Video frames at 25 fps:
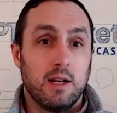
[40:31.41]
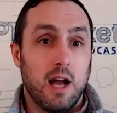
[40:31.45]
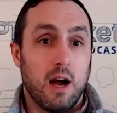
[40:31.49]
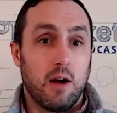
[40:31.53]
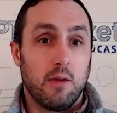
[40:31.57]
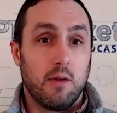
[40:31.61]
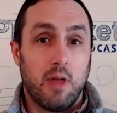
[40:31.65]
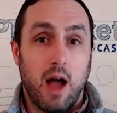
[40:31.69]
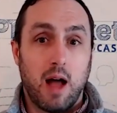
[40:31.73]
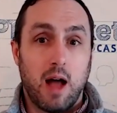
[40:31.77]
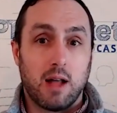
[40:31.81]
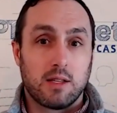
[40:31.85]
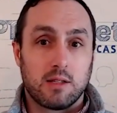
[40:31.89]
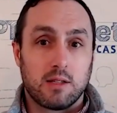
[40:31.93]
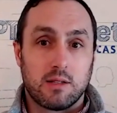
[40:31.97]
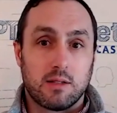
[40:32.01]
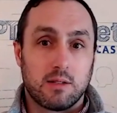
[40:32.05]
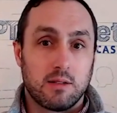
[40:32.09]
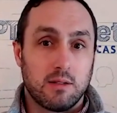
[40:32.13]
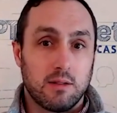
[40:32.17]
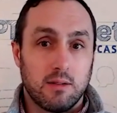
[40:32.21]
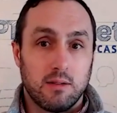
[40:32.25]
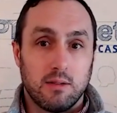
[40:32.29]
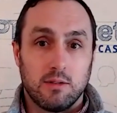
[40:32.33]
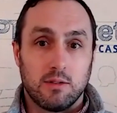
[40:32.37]
Now
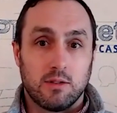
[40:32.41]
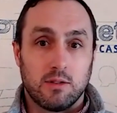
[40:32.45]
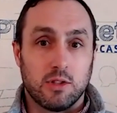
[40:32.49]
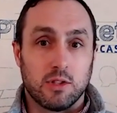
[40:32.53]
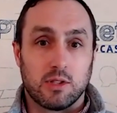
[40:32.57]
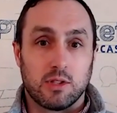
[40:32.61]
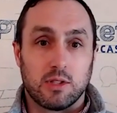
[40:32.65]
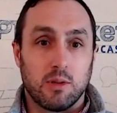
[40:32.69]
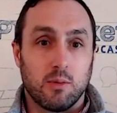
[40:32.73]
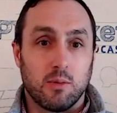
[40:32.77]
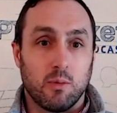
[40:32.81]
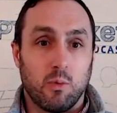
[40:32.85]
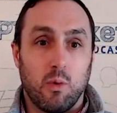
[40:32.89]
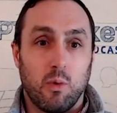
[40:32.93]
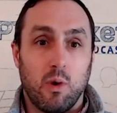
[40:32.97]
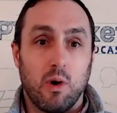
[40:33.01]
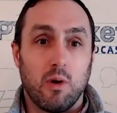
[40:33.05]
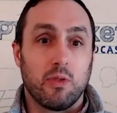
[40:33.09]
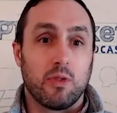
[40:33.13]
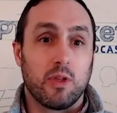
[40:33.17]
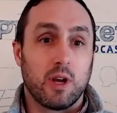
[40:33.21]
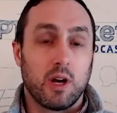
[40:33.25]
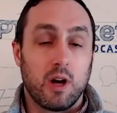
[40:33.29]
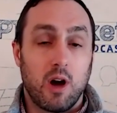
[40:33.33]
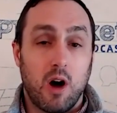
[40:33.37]
that's just
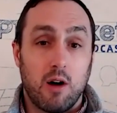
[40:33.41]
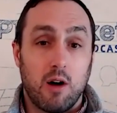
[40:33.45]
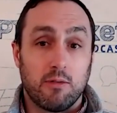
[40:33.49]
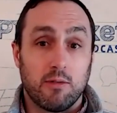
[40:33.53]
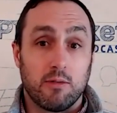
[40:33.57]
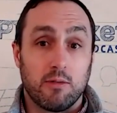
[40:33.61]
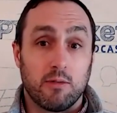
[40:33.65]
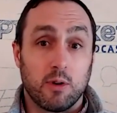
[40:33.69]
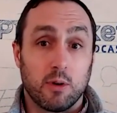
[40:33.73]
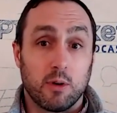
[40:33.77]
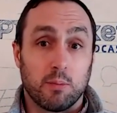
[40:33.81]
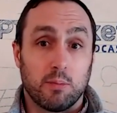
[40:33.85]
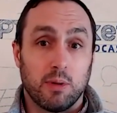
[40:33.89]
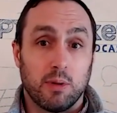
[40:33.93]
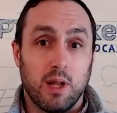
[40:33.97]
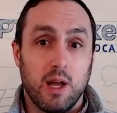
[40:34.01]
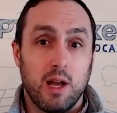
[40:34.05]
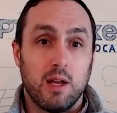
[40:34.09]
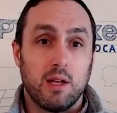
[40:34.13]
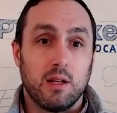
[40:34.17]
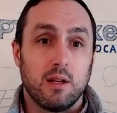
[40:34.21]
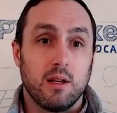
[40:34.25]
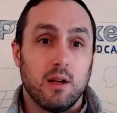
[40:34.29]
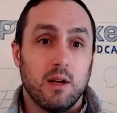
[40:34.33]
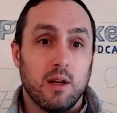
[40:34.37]
one thing off of your
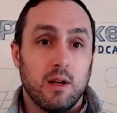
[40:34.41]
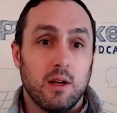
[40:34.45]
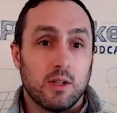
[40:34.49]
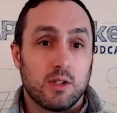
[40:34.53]
plate.